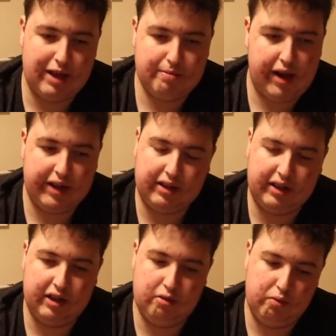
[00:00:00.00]

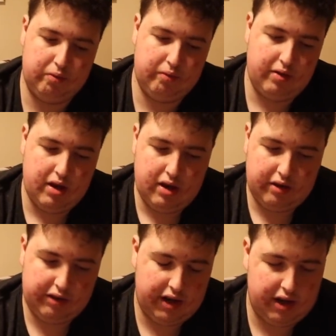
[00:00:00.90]
mathematically,
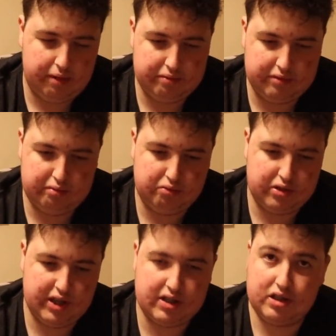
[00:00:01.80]

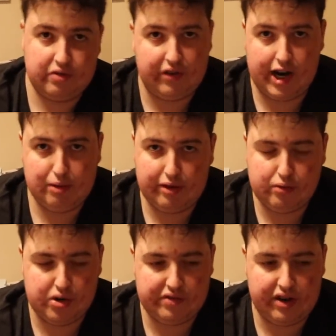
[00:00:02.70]
with this, it's fine to play
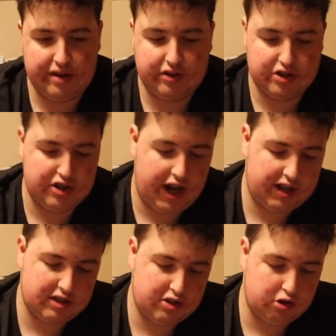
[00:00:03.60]
45 because the deck
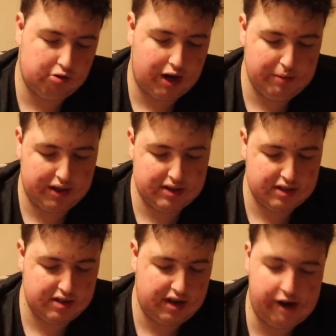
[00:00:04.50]
is still incredibly
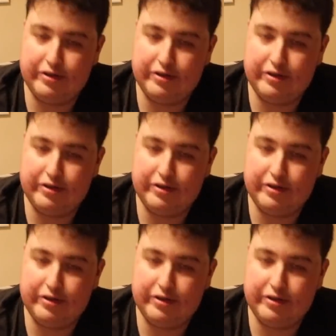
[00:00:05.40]
consistent.